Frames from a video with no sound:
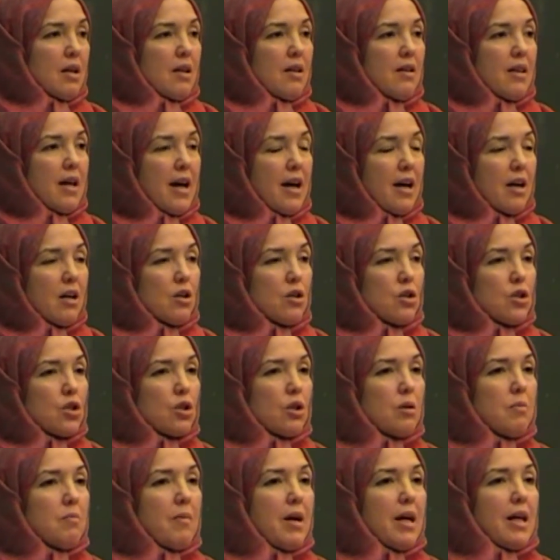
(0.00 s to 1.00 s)
that
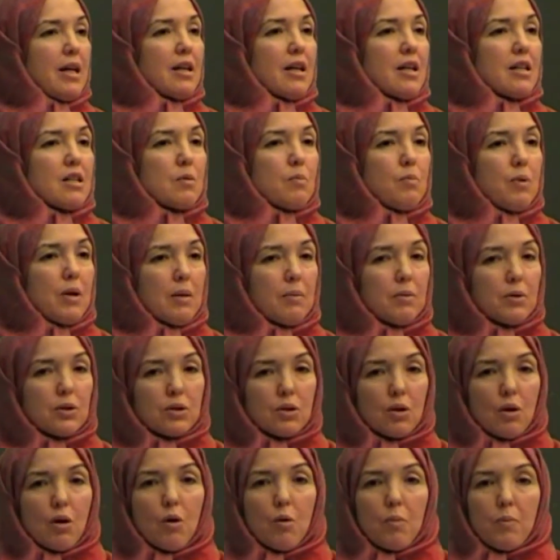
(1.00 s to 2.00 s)
should make us be able
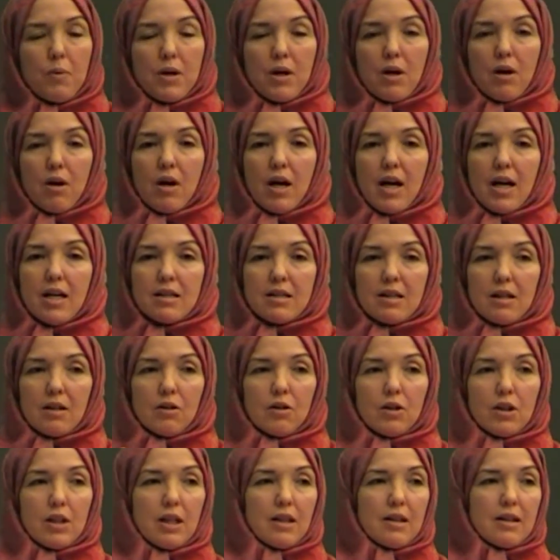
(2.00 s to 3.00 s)
to open our eyes and
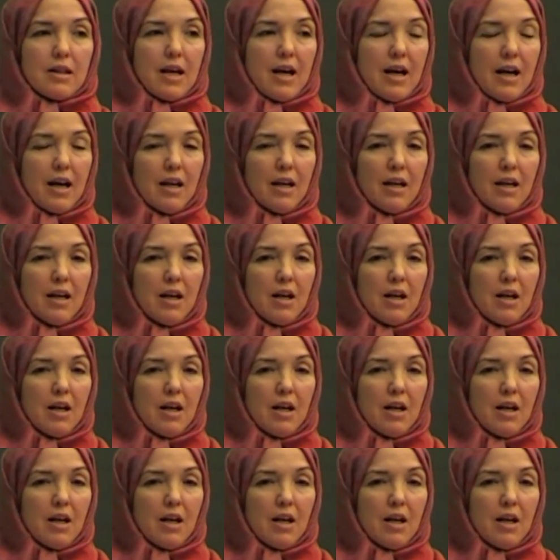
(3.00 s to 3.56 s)
look at that.